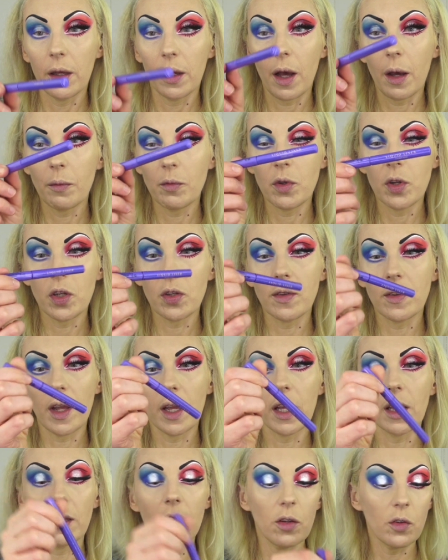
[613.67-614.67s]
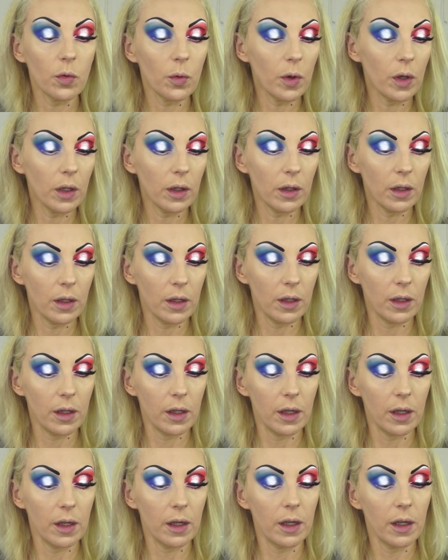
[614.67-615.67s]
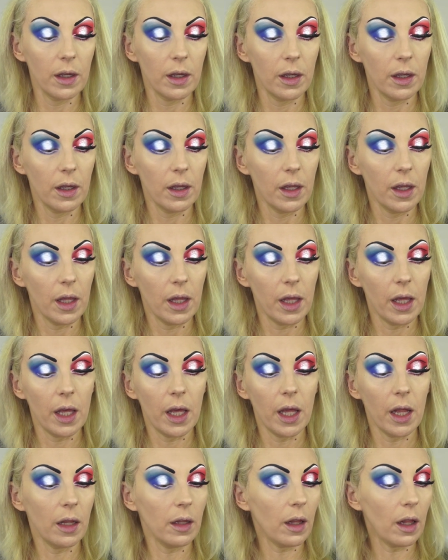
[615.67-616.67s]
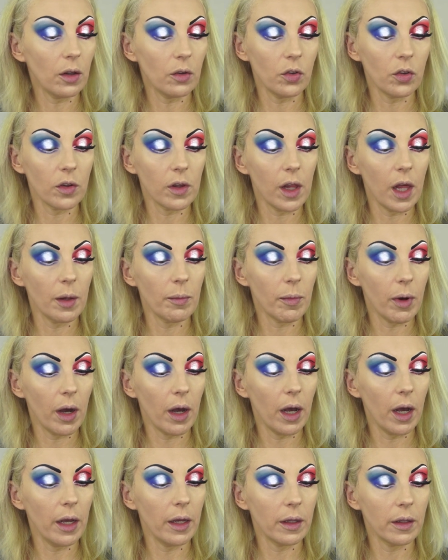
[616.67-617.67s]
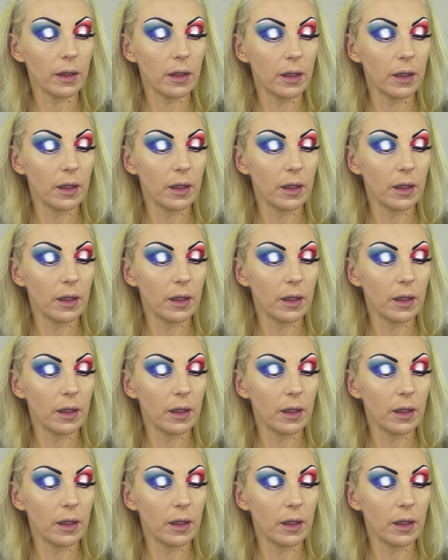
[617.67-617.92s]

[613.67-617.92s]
I'm just taking this one and I'll just line my